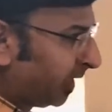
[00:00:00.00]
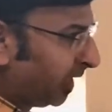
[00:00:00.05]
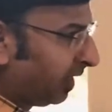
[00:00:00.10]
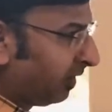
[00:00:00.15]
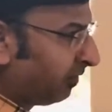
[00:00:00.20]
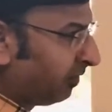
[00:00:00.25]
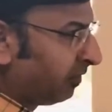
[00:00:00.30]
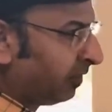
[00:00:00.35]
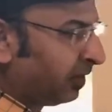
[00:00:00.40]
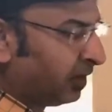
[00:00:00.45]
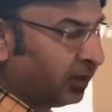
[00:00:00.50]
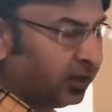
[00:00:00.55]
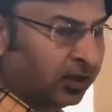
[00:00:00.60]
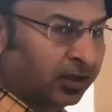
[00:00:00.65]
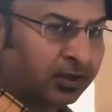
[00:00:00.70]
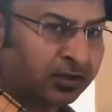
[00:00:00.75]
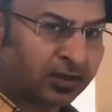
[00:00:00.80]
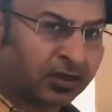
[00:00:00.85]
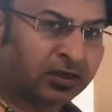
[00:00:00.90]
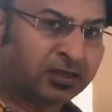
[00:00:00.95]
have
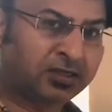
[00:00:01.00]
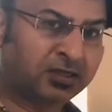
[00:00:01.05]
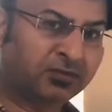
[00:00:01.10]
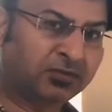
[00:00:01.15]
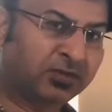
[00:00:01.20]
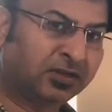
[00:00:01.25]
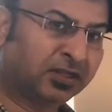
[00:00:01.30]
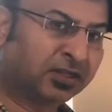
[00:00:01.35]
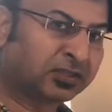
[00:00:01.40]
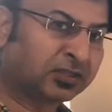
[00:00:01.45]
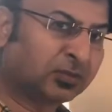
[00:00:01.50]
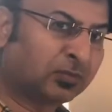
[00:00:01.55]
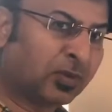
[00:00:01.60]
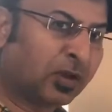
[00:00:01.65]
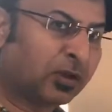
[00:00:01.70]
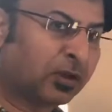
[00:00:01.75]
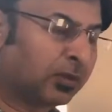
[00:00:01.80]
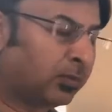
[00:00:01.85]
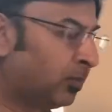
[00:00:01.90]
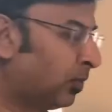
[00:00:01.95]
relatively a
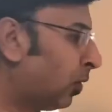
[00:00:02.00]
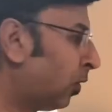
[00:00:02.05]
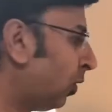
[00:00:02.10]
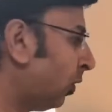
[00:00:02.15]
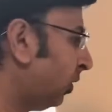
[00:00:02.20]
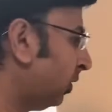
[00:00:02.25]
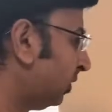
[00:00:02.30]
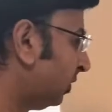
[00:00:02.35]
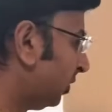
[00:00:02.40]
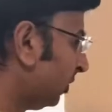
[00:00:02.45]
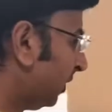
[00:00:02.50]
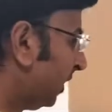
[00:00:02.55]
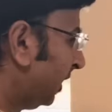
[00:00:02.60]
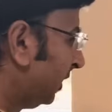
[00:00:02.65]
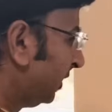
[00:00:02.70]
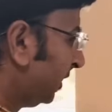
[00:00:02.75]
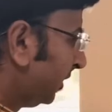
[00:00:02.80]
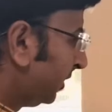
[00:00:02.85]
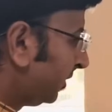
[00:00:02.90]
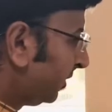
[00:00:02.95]
smaller board, so I
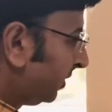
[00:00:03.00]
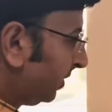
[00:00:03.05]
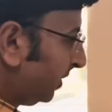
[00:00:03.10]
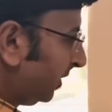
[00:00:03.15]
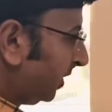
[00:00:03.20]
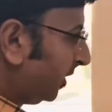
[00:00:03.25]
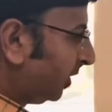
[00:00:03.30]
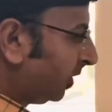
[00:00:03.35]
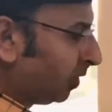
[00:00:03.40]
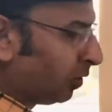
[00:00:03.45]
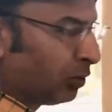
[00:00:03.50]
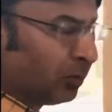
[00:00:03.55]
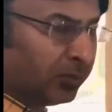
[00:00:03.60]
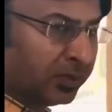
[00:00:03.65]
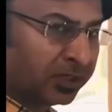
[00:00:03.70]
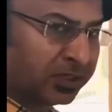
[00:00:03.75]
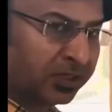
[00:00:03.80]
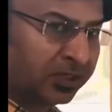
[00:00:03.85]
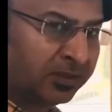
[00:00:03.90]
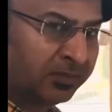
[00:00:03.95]
just
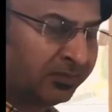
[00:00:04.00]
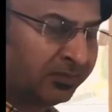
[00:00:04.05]
omitted